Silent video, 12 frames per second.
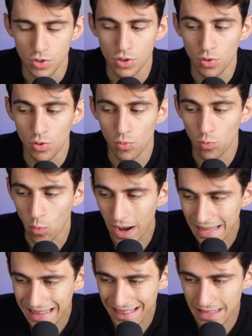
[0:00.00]
So the
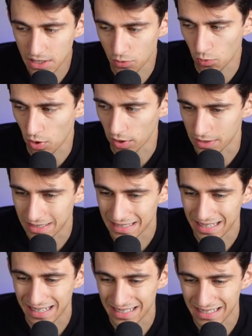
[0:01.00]
way that this works is
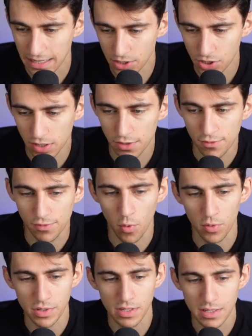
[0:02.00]
it essentially
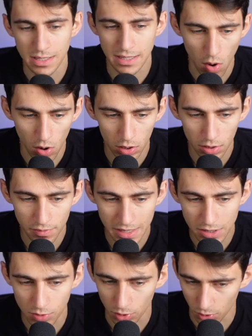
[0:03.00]
forces all of
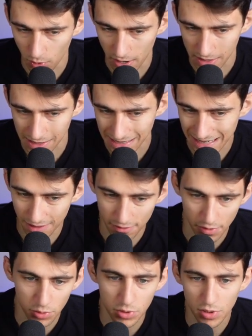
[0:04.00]
these requests to get
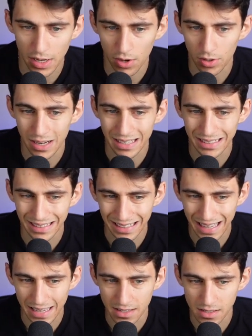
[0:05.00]
filtered out
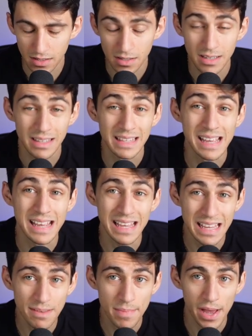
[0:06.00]
unless the
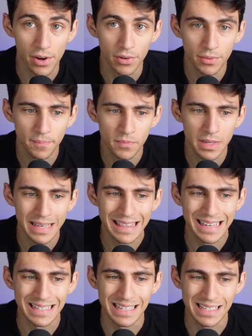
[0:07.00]
email
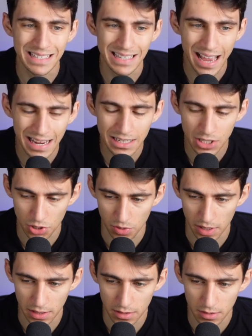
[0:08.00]
that is assigned to
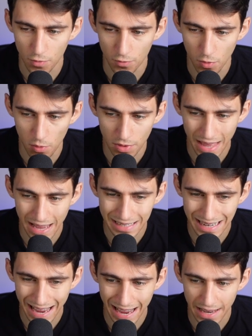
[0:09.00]
it for that
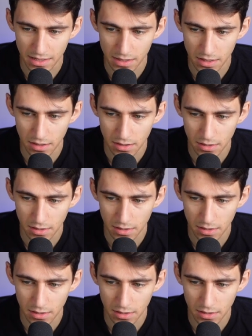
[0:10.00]
task